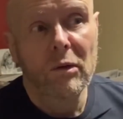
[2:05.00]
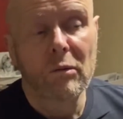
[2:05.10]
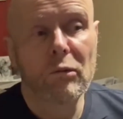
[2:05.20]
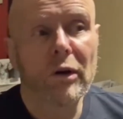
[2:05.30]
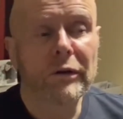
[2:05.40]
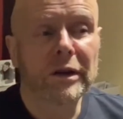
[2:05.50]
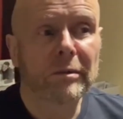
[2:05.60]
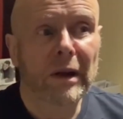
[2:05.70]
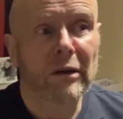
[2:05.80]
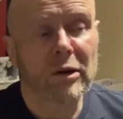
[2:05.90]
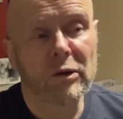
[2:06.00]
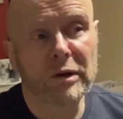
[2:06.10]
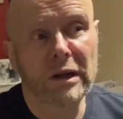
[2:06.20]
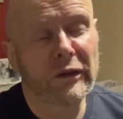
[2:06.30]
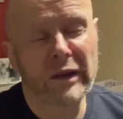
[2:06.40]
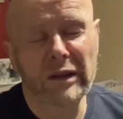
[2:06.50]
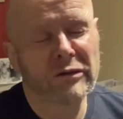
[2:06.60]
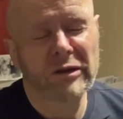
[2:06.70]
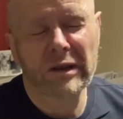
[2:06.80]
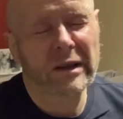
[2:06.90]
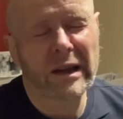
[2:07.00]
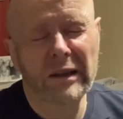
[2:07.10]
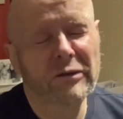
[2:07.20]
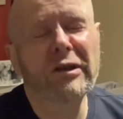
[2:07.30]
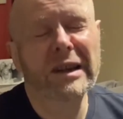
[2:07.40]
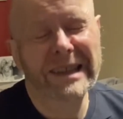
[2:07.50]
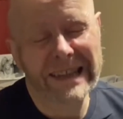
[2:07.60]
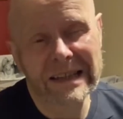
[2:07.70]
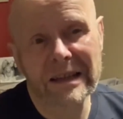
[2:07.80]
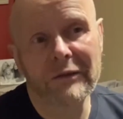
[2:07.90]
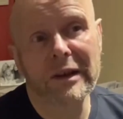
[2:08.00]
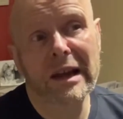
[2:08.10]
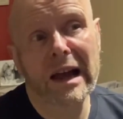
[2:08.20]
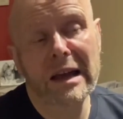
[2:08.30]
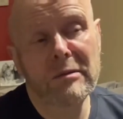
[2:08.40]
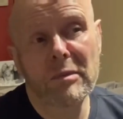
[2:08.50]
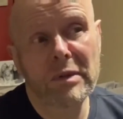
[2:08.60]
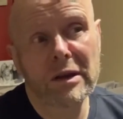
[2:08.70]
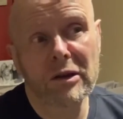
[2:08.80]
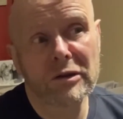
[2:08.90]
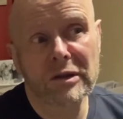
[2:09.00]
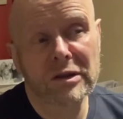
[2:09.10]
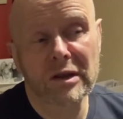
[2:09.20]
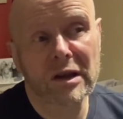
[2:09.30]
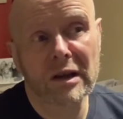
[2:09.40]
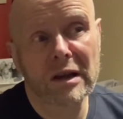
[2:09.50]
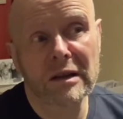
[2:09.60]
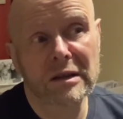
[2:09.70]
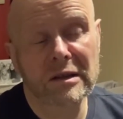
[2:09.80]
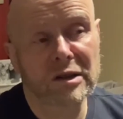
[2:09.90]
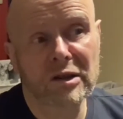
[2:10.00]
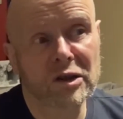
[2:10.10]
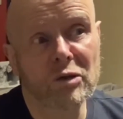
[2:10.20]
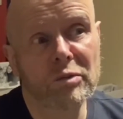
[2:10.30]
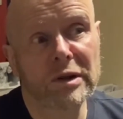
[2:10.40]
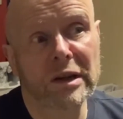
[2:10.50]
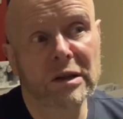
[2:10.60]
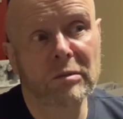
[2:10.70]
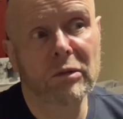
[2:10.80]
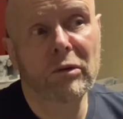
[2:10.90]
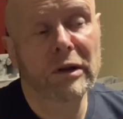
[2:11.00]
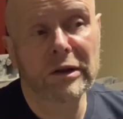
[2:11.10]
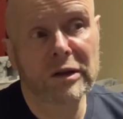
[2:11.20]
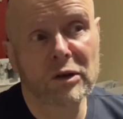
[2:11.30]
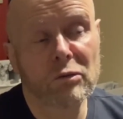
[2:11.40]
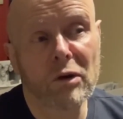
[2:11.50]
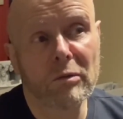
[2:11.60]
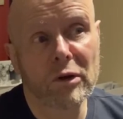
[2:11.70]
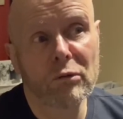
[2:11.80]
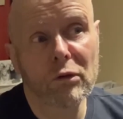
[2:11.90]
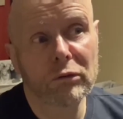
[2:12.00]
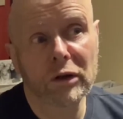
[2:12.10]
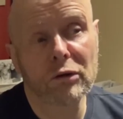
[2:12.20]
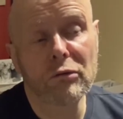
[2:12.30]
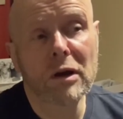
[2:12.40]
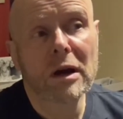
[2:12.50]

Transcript: worried about going into the intricacies of the game, because it's just so predictable and so what Millwall do.